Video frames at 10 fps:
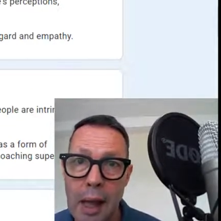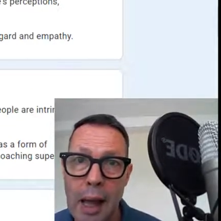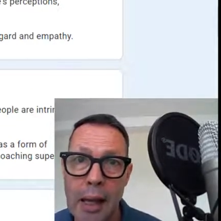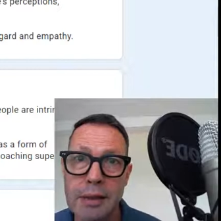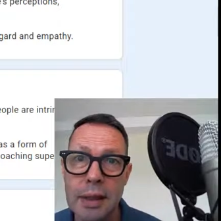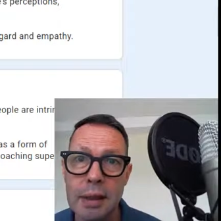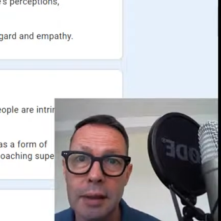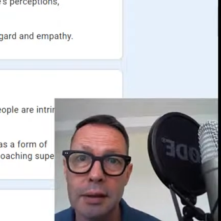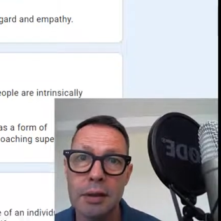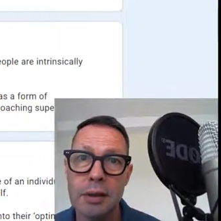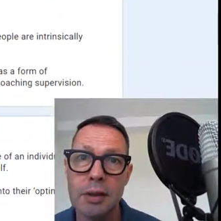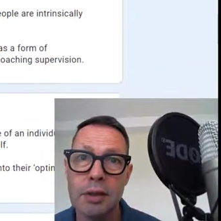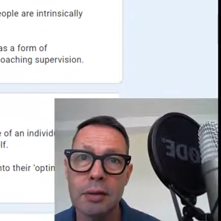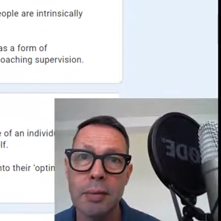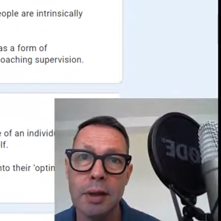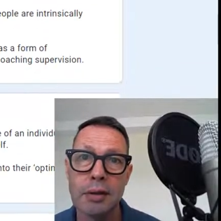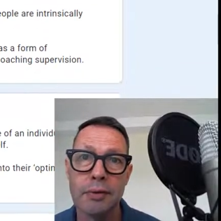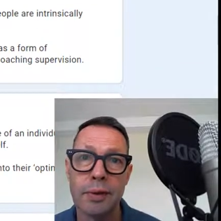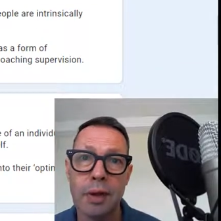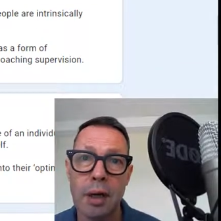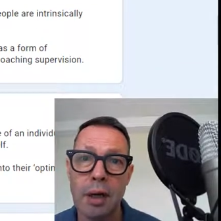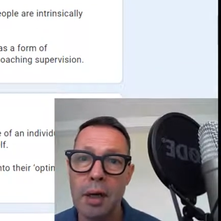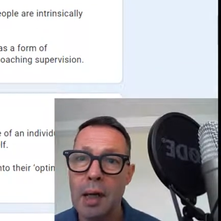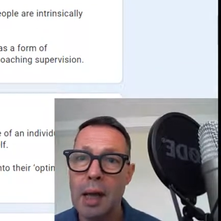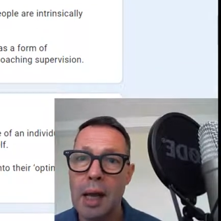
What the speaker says: has that unconditional positive regard,